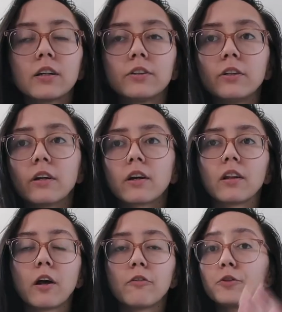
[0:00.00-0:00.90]

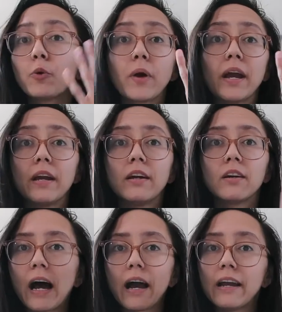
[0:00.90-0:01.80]
love the way
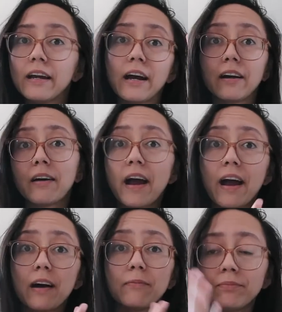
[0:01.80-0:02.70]
I
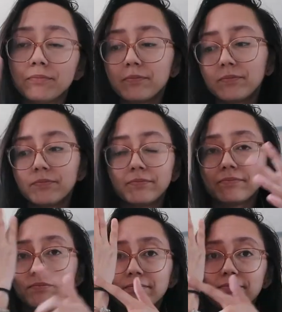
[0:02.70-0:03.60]
am,
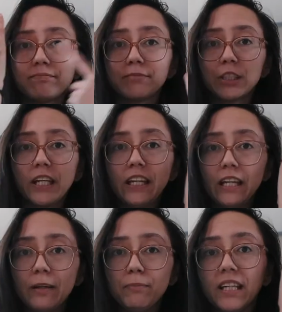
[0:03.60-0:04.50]

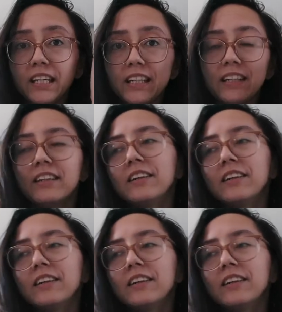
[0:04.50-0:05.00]
skinny me,